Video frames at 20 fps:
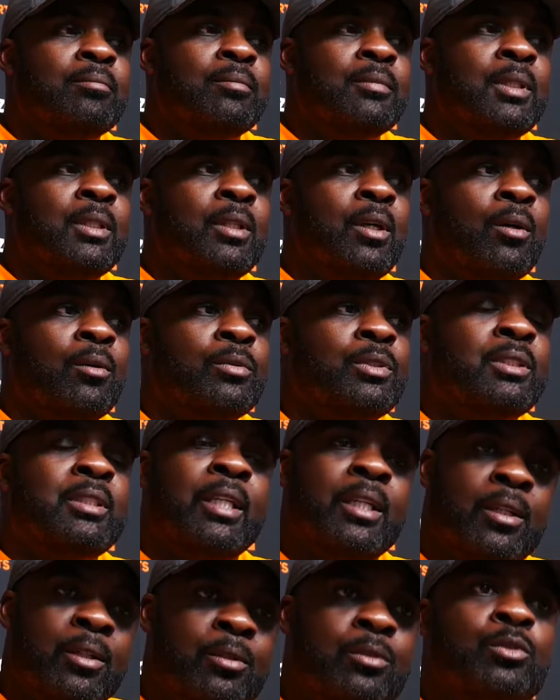you know,
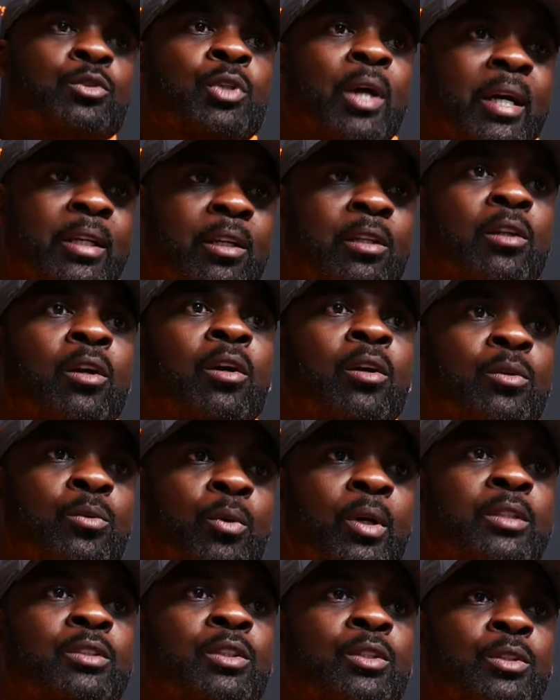still trying to learn
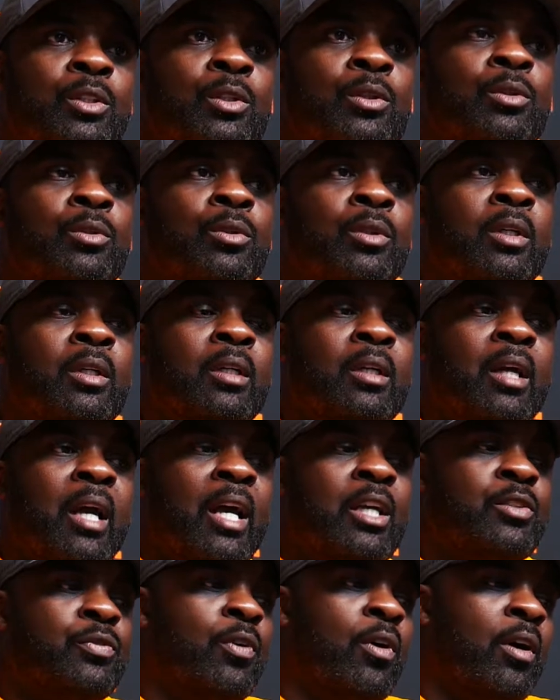what to do
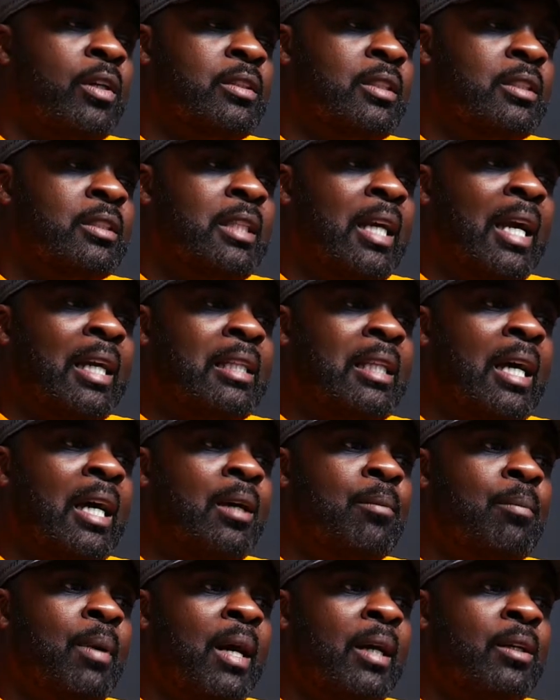as far as a stack
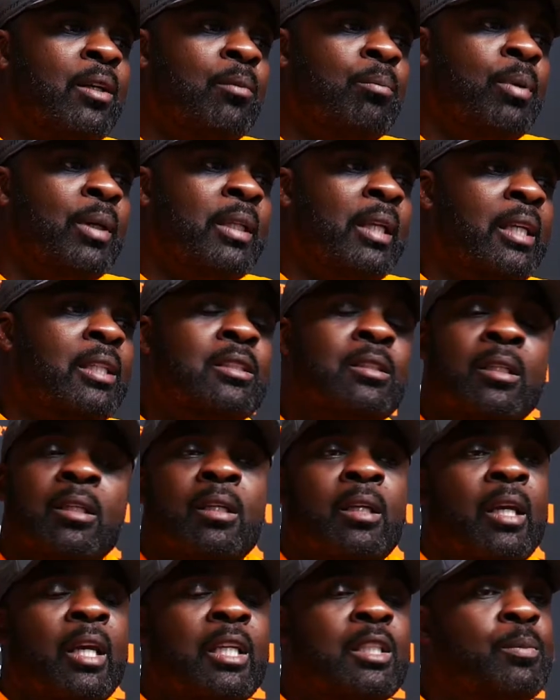linebacker. But
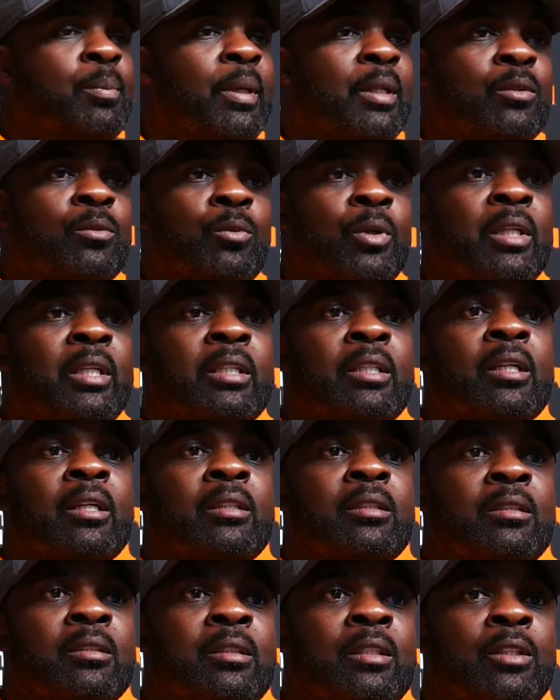he's been really
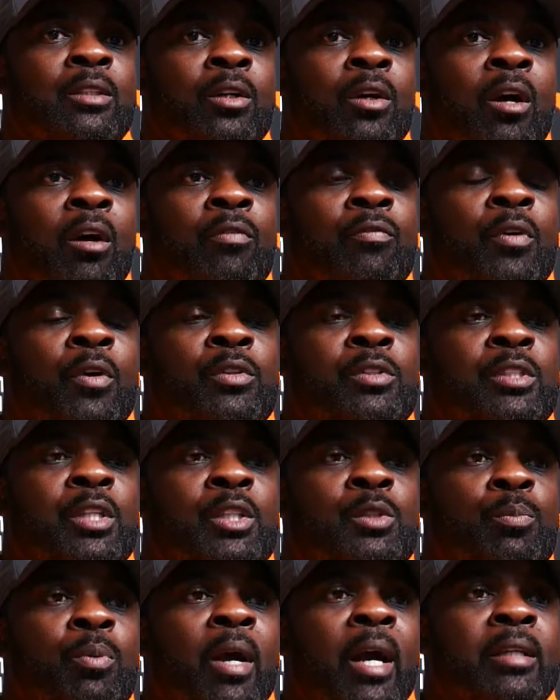good, you know, our first
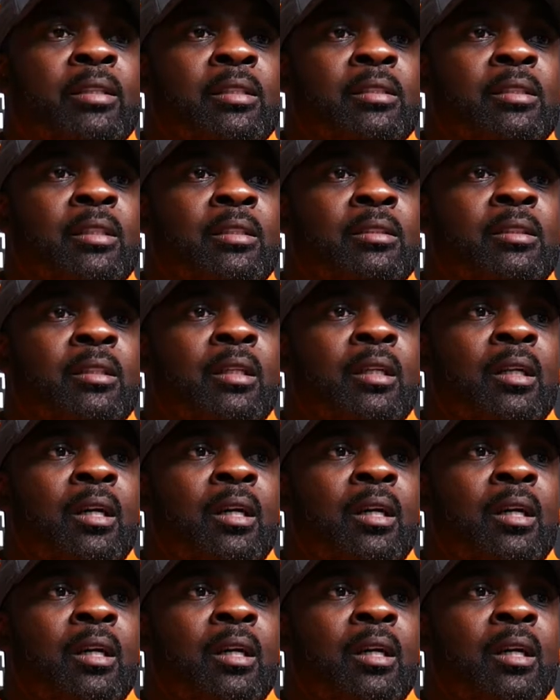six practices.